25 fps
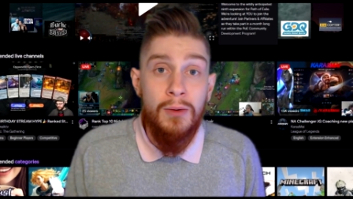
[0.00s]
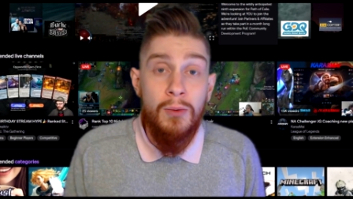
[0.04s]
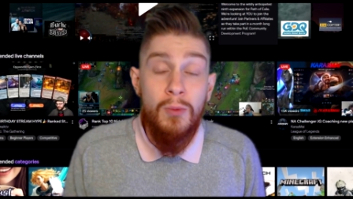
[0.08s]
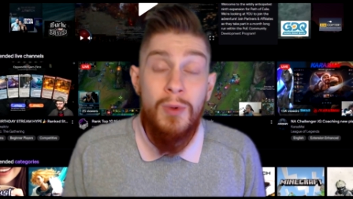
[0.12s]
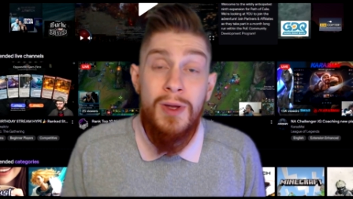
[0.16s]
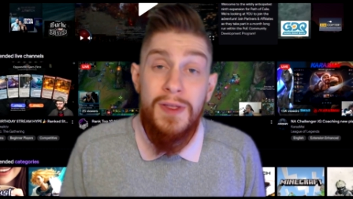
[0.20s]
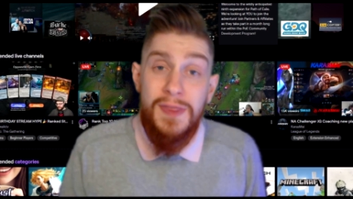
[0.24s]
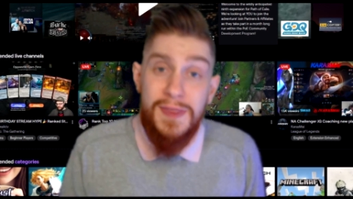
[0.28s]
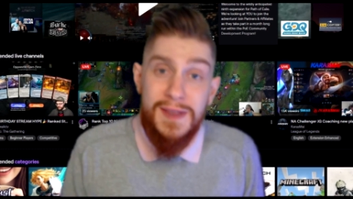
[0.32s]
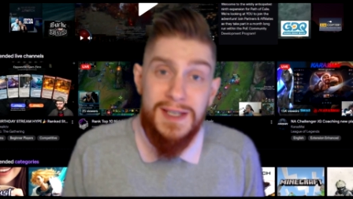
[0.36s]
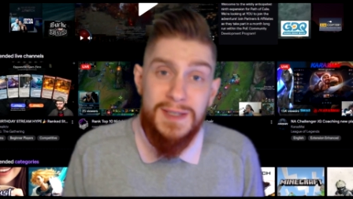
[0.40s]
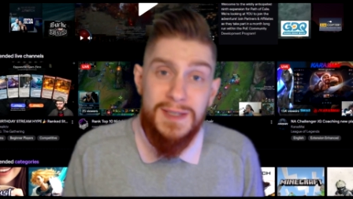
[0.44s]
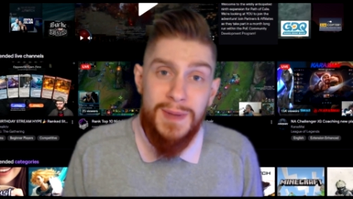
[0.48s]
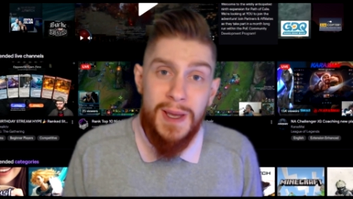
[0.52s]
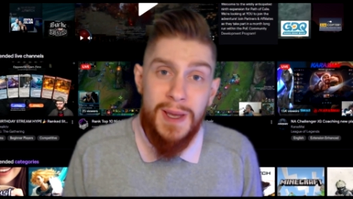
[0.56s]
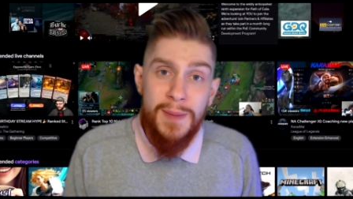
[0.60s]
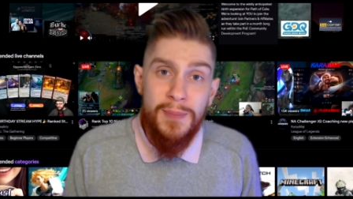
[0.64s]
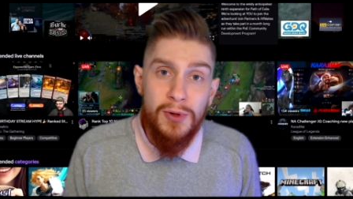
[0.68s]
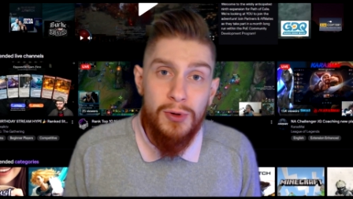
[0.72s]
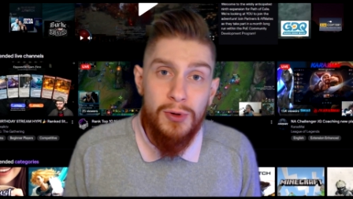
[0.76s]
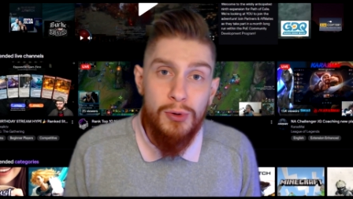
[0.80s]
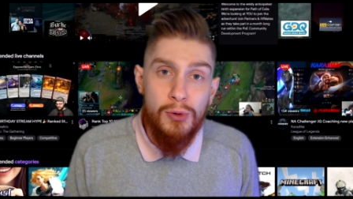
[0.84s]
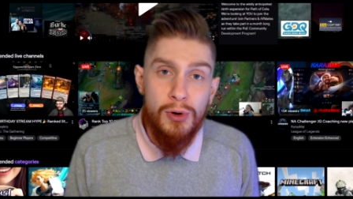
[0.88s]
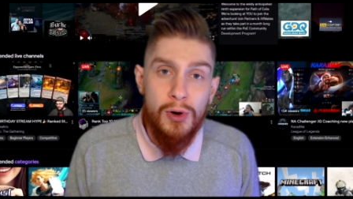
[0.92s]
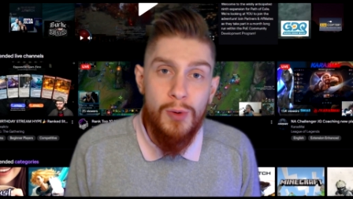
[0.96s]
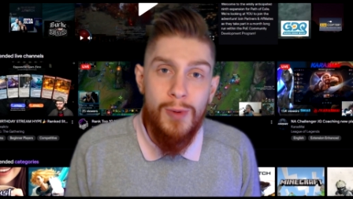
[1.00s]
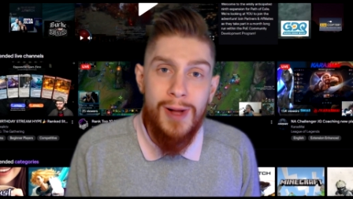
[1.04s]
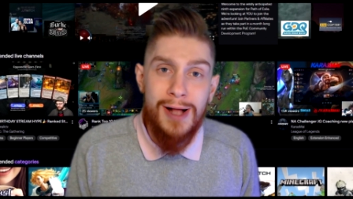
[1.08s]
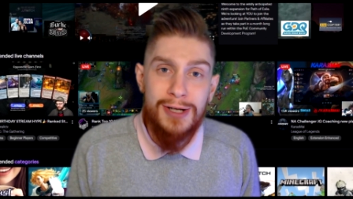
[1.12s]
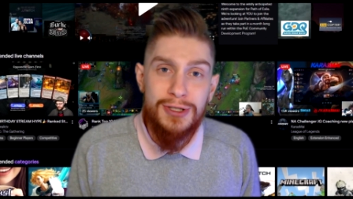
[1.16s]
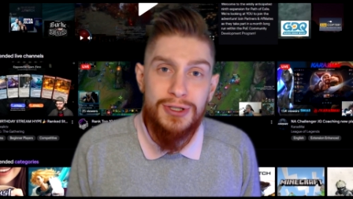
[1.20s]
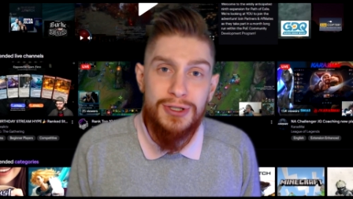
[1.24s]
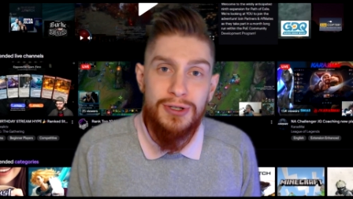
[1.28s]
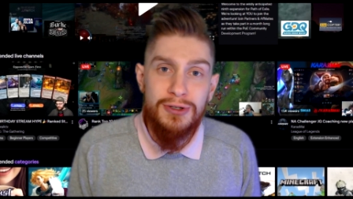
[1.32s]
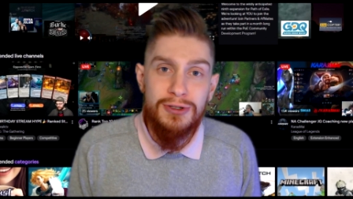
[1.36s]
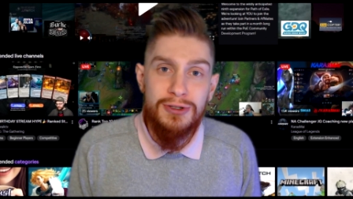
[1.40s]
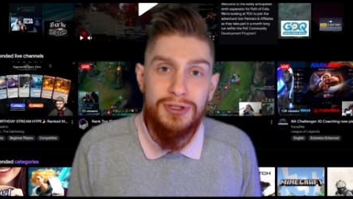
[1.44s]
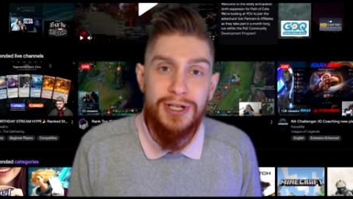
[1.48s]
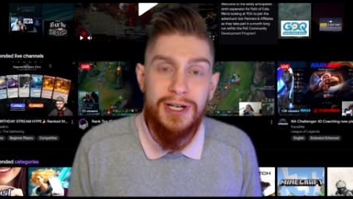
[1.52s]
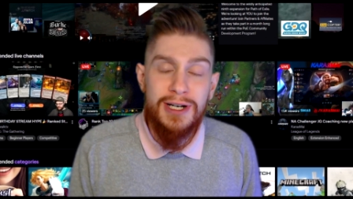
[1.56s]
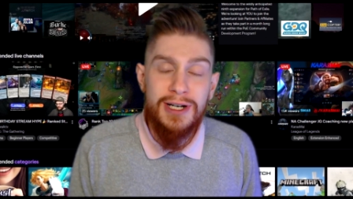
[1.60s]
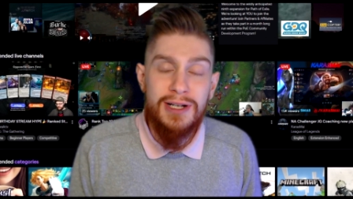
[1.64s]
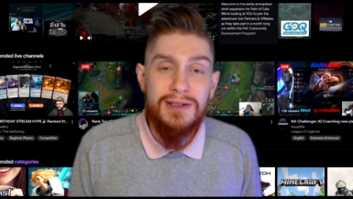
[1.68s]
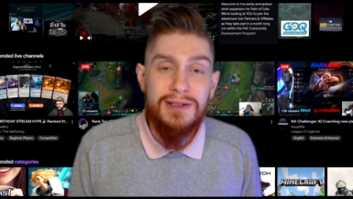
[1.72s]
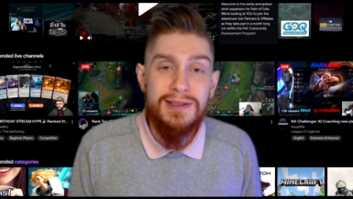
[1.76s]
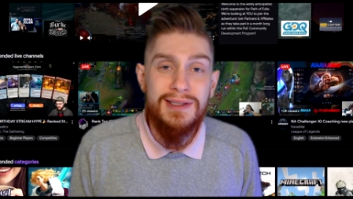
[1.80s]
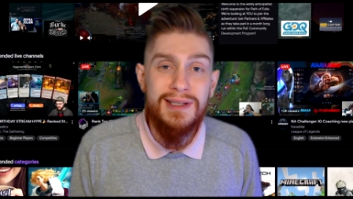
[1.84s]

With these people who are watching your channel,